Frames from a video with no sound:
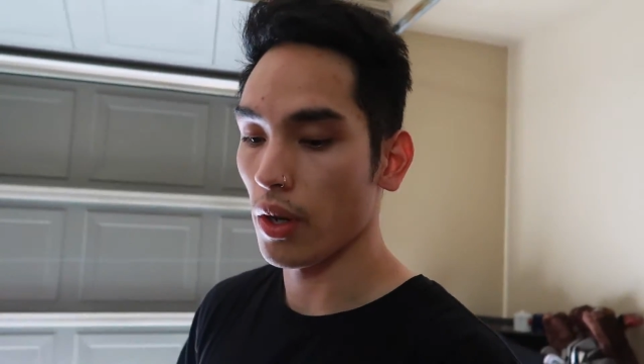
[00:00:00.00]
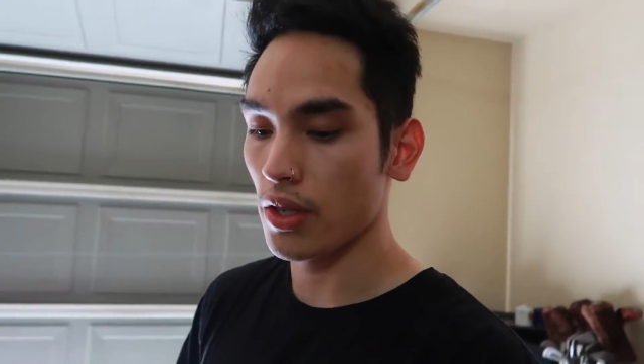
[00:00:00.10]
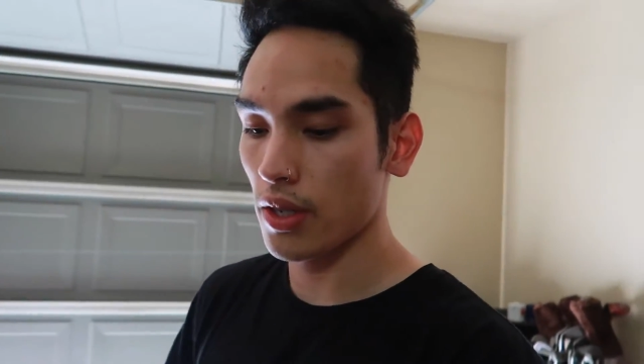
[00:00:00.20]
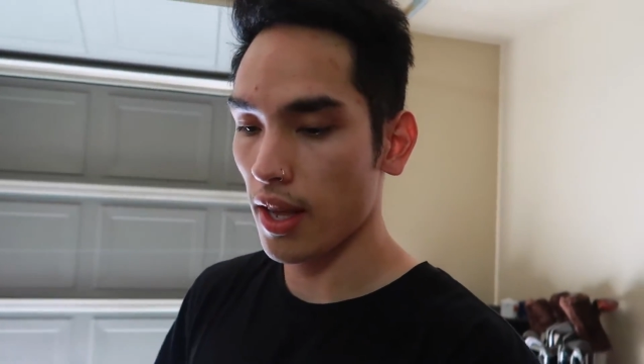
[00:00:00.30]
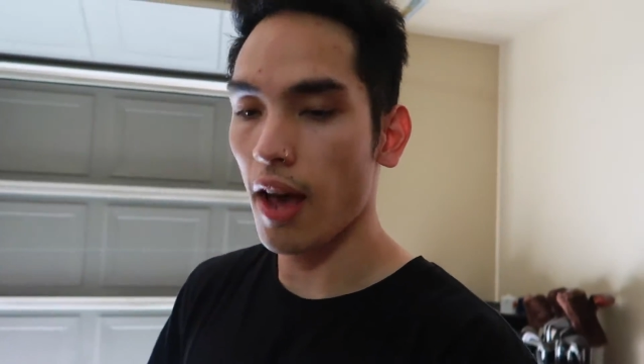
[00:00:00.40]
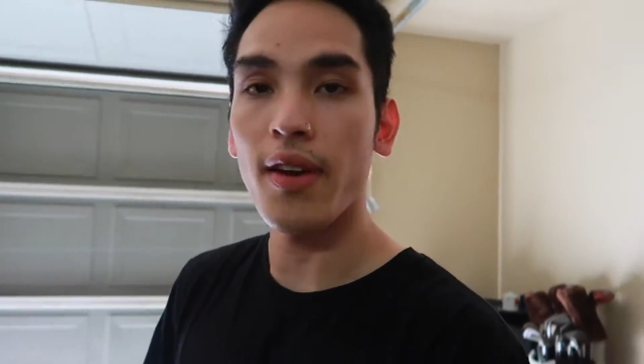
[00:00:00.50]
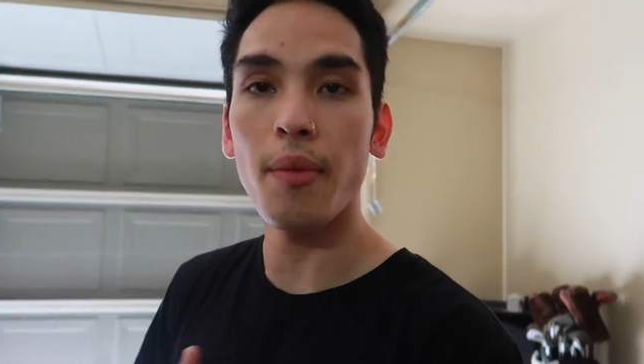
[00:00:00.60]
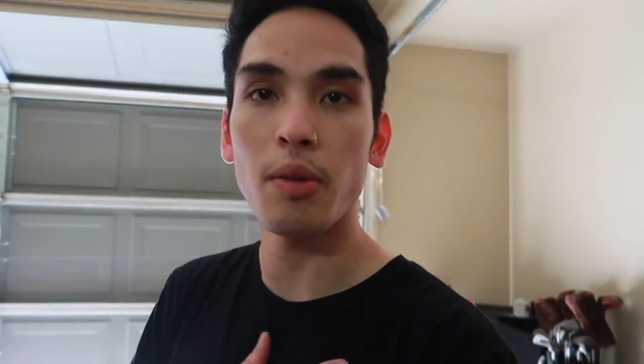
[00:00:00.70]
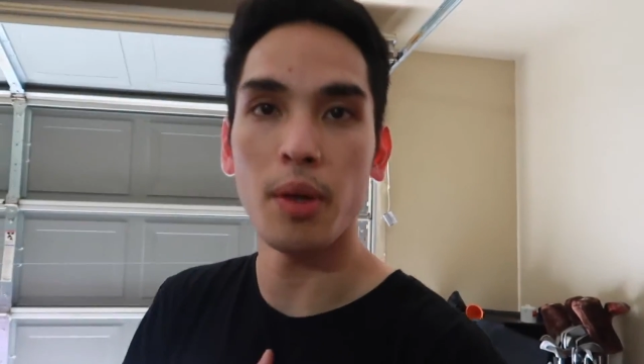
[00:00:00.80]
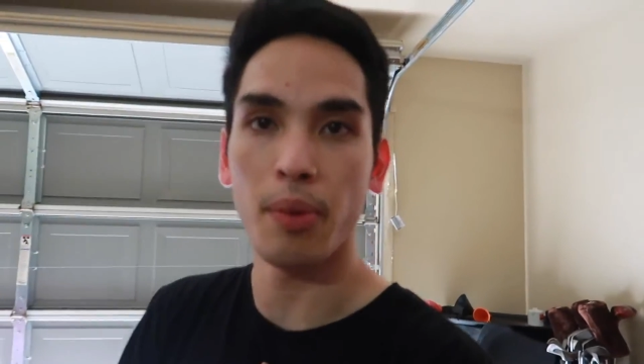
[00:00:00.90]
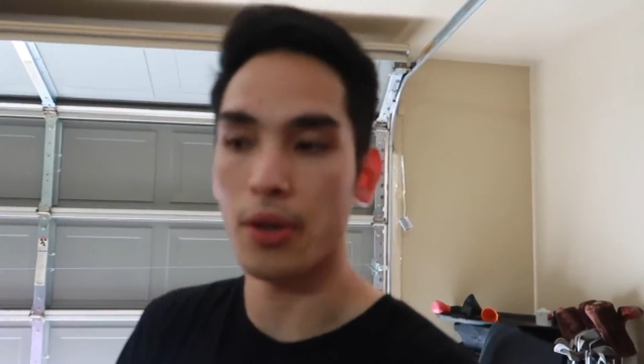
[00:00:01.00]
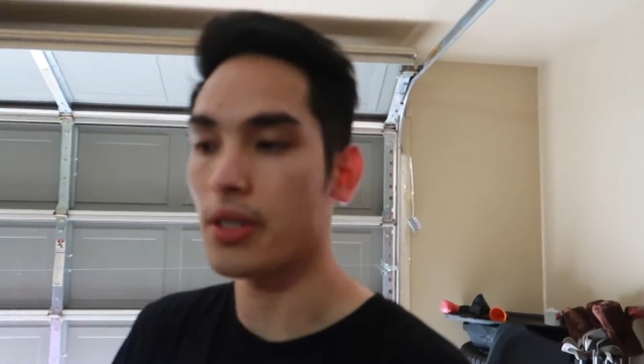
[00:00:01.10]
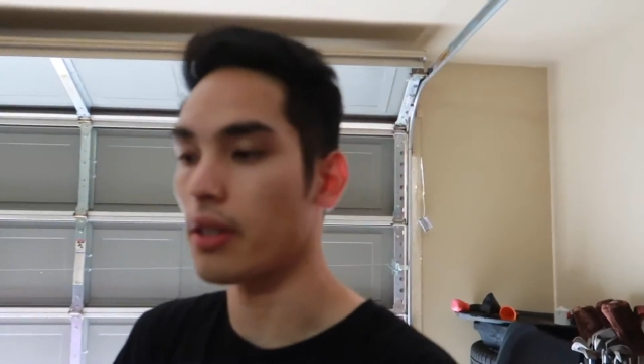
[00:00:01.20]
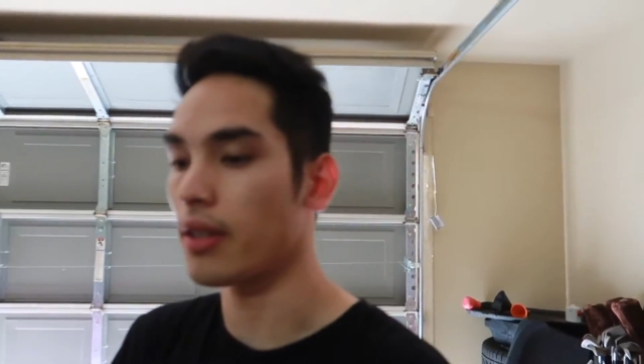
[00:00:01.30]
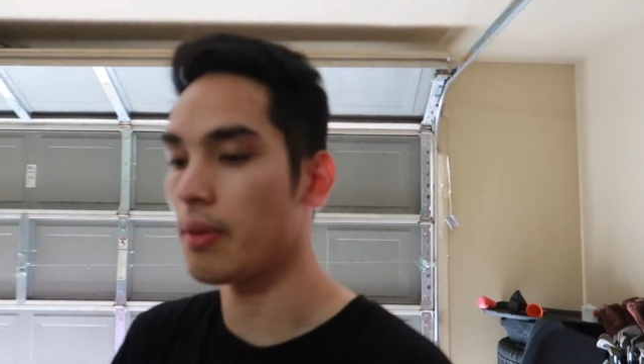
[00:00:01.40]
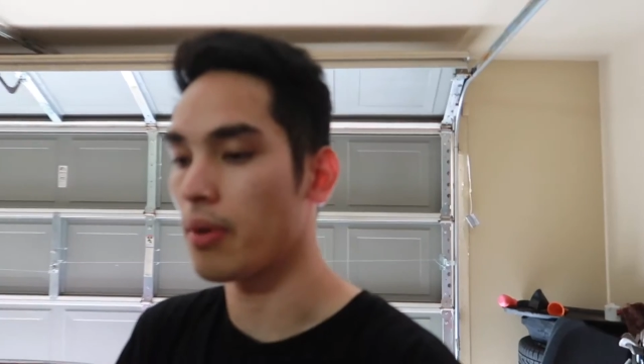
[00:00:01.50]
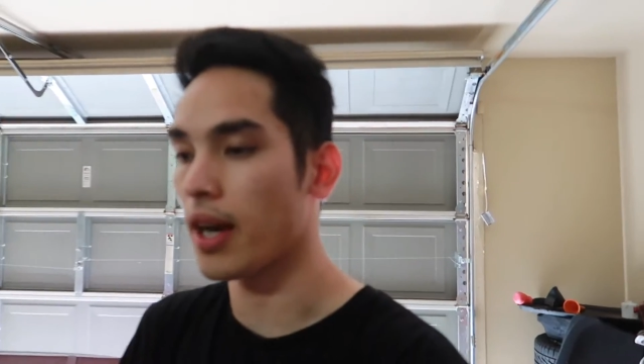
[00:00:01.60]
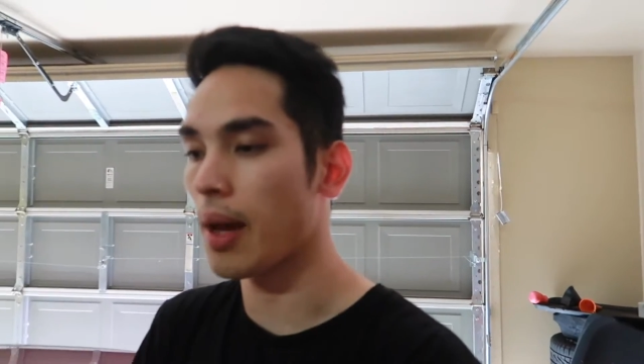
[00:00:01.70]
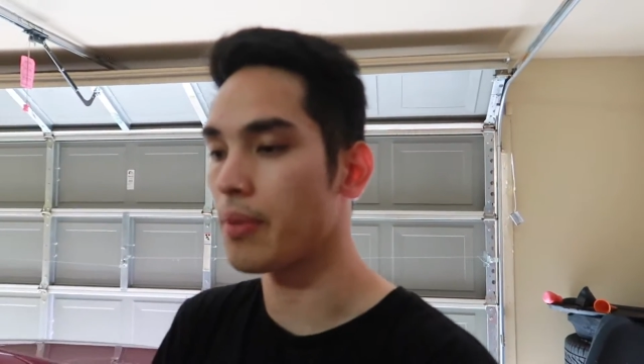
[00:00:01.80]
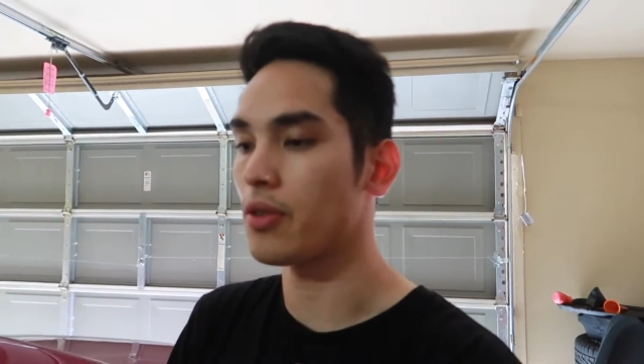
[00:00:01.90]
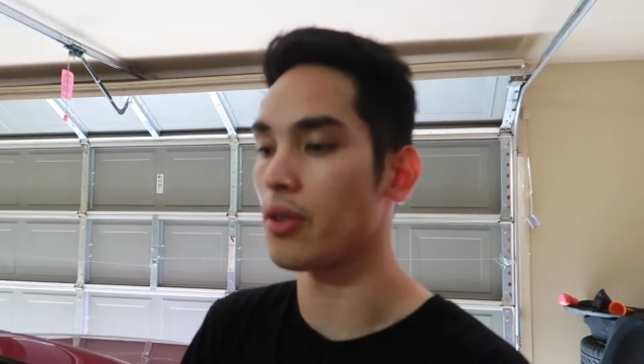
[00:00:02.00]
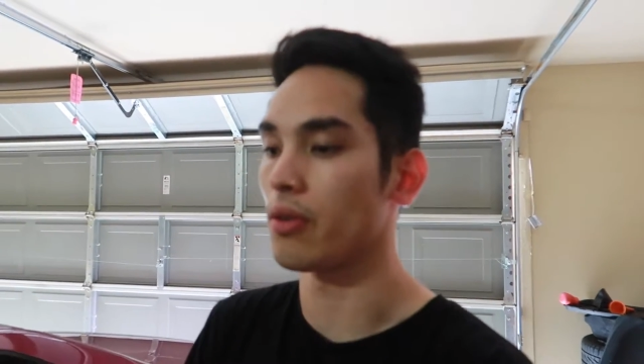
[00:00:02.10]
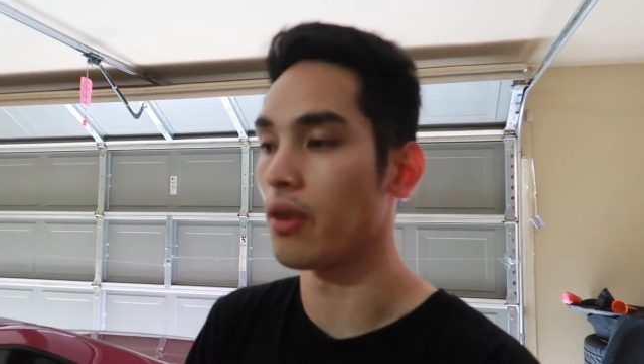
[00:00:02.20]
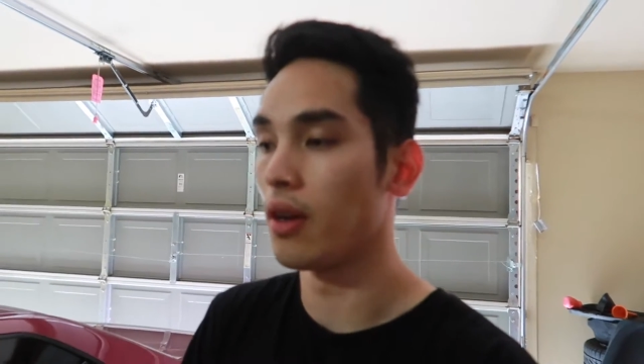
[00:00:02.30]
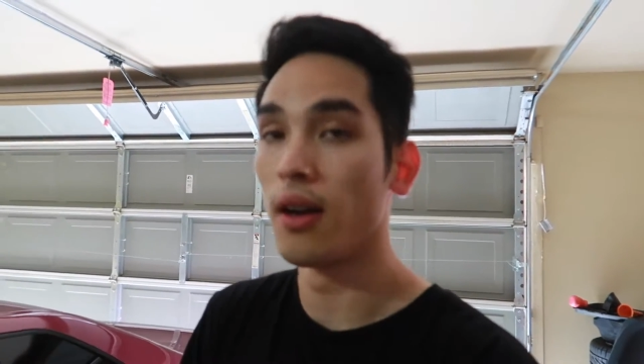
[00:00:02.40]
which haven't happened to me personally, but happened to